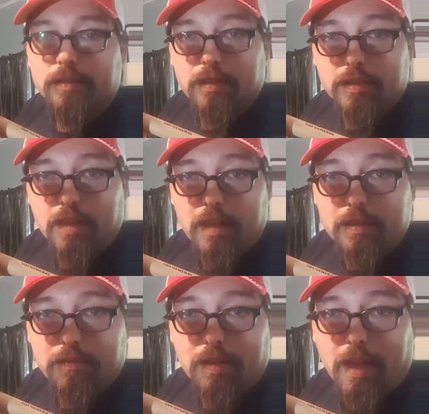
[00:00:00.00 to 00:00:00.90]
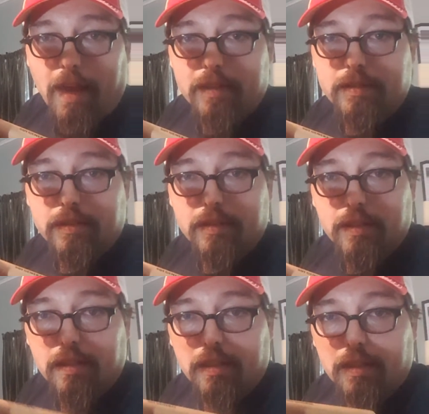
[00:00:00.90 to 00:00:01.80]
Just nice and relaxed.
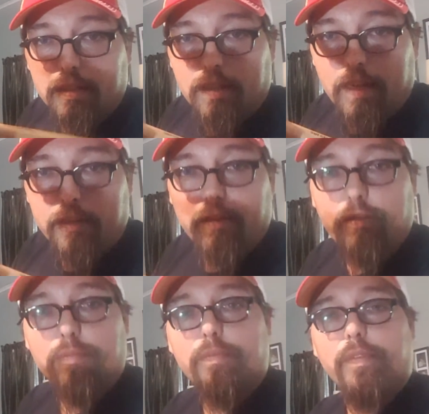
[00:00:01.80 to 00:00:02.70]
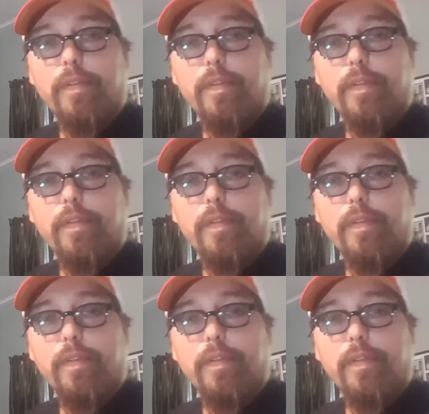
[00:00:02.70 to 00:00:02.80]
Like you're